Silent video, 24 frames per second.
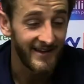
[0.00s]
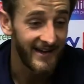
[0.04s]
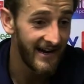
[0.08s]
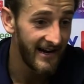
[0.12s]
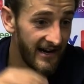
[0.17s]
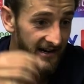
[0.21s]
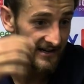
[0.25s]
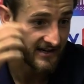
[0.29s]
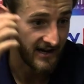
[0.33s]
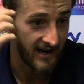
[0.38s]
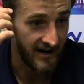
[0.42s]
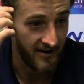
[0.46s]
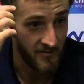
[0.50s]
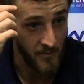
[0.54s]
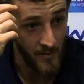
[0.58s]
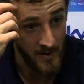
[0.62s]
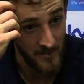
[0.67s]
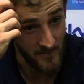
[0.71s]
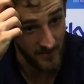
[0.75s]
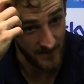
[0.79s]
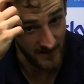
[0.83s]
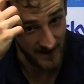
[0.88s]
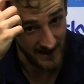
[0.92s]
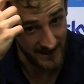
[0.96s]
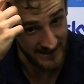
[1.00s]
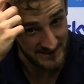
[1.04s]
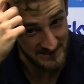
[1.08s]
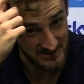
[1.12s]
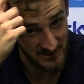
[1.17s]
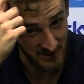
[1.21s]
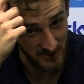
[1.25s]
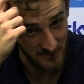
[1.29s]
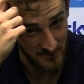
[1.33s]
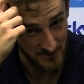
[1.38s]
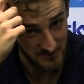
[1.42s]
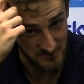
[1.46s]
Yeah, I can't remember the
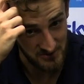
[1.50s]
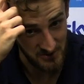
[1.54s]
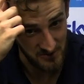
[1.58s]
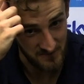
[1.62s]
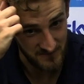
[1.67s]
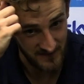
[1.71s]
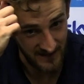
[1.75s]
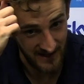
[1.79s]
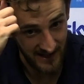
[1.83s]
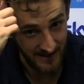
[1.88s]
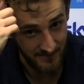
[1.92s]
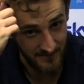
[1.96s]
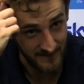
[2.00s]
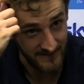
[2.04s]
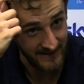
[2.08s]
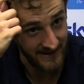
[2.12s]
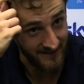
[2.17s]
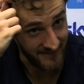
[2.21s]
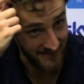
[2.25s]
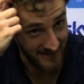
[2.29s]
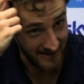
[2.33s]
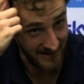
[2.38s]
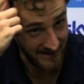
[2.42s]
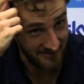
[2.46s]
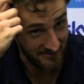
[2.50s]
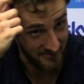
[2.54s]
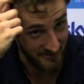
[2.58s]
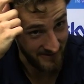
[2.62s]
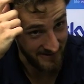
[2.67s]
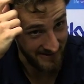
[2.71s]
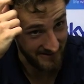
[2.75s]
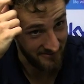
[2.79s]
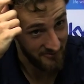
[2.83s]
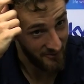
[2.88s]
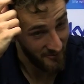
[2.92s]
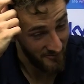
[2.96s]
last time I was overlapping down the left
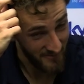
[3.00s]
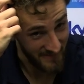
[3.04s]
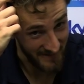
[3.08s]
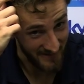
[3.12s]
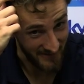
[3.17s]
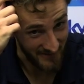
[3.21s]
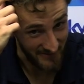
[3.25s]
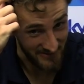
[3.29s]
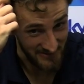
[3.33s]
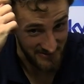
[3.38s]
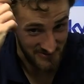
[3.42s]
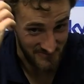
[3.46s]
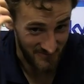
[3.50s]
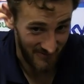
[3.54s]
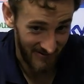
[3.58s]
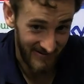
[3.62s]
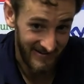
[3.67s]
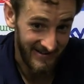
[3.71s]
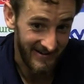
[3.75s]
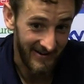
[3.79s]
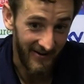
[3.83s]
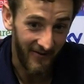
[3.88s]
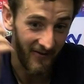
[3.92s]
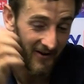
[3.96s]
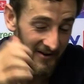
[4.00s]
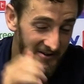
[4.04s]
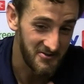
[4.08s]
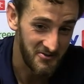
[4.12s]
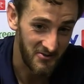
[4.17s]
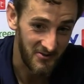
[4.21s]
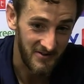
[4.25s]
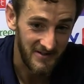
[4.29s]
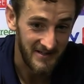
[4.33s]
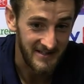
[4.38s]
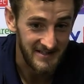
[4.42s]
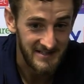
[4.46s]
wing, if I'm being honest. But you know, I
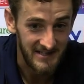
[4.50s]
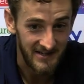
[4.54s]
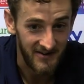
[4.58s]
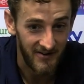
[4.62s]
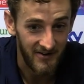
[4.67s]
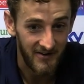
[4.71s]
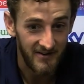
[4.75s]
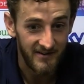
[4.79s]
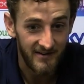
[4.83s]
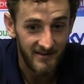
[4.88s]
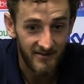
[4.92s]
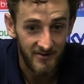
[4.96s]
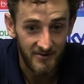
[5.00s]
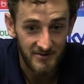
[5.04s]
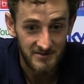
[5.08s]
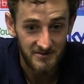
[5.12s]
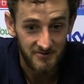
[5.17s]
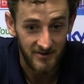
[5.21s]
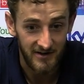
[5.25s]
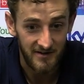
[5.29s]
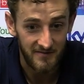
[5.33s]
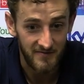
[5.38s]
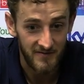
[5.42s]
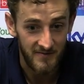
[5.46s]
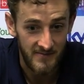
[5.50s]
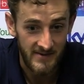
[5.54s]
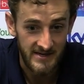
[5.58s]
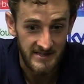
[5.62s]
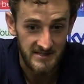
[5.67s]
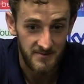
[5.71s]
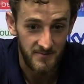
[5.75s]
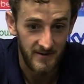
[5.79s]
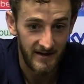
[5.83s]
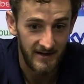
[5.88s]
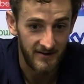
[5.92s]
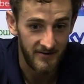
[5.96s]
enjoyed it tonight. You know, it's great for
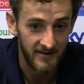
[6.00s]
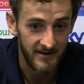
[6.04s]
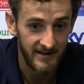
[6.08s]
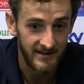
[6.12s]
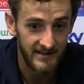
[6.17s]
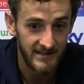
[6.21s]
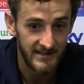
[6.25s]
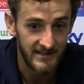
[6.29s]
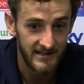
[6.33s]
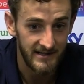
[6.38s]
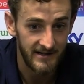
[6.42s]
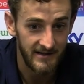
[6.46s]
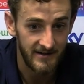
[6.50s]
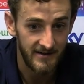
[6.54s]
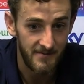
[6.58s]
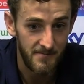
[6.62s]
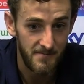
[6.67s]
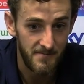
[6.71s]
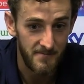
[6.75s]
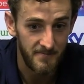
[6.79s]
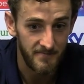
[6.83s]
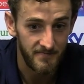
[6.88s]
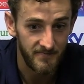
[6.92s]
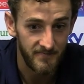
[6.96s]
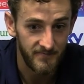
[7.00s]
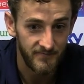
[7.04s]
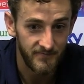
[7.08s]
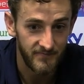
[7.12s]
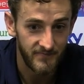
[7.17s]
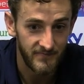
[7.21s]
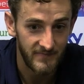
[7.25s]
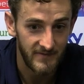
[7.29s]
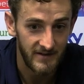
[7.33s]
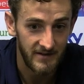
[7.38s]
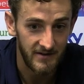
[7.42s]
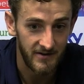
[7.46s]
me to be out there.
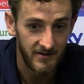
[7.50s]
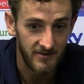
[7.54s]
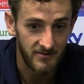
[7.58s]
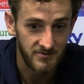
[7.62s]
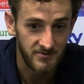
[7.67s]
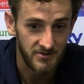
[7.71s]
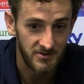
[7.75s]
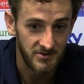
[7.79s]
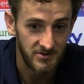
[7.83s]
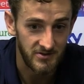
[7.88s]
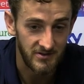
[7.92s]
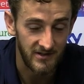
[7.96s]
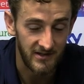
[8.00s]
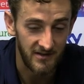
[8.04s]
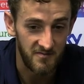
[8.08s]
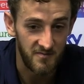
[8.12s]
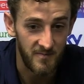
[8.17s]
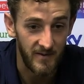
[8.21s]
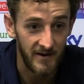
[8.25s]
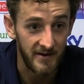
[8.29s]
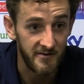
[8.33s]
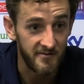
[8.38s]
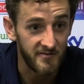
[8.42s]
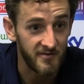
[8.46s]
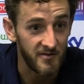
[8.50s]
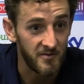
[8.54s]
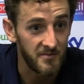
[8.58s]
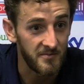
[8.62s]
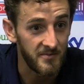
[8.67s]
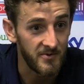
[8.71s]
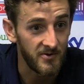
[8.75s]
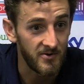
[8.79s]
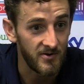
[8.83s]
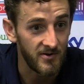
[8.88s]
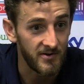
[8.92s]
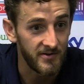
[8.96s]
You know, just love playing
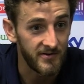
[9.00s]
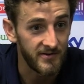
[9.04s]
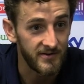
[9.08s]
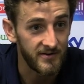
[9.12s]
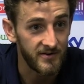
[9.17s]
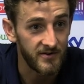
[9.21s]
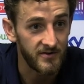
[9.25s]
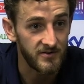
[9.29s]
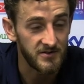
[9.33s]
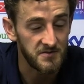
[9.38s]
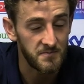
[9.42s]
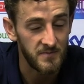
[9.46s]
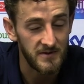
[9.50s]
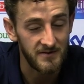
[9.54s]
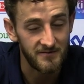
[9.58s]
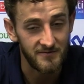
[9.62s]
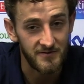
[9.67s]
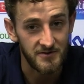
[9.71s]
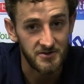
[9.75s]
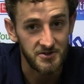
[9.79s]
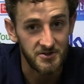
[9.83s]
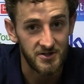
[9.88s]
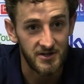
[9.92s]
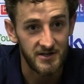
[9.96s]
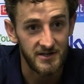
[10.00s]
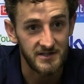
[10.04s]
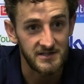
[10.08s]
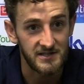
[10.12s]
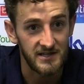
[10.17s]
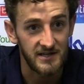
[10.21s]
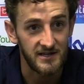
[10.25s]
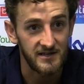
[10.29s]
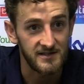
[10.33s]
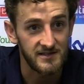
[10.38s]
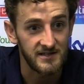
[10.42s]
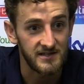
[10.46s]
football, and you know, it's been a frustrating
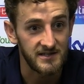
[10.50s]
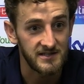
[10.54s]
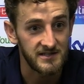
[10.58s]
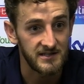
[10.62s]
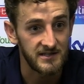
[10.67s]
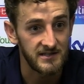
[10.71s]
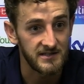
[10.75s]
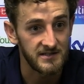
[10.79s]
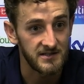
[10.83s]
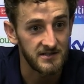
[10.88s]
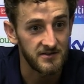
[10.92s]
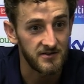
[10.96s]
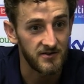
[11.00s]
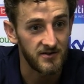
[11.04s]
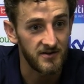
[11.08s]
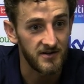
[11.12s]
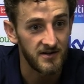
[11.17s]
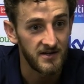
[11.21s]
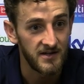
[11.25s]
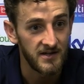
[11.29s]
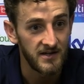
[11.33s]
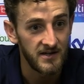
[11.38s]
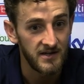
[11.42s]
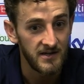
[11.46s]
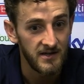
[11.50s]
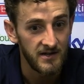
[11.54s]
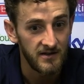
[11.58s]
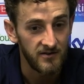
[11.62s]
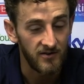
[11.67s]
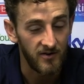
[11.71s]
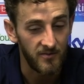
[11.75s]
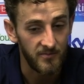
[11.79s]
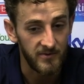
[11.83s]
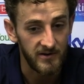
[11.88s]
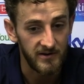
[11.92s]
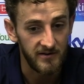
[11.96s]
start to the season, not
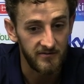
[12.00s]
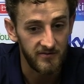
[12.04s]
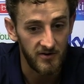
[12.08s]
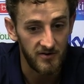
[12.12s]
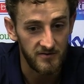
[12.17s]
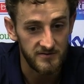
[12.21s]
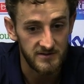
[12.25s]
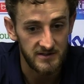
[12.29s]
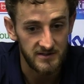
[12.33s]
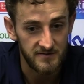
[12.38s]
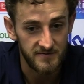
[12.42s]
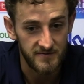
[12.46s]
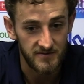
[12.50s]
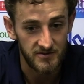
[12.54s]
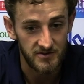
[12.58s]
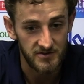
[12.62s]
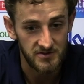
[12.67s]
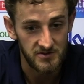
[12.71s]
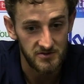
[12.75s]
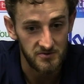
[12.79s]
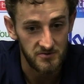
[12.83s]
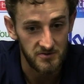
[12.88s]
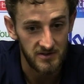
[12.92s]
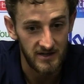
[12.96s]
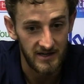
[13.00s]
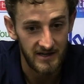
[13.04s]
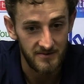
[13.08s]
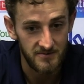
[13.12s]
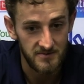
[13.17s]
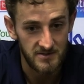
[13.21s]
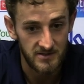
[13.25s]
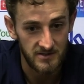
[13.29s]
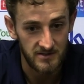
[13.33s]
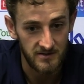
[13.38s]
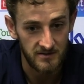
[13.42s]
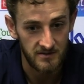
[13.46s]
being involved in the first two
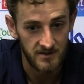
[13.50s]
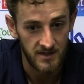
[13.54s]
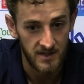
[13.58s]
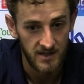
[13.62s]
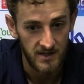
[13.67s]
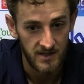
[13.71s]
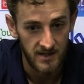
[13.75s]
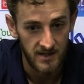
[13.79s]
games, and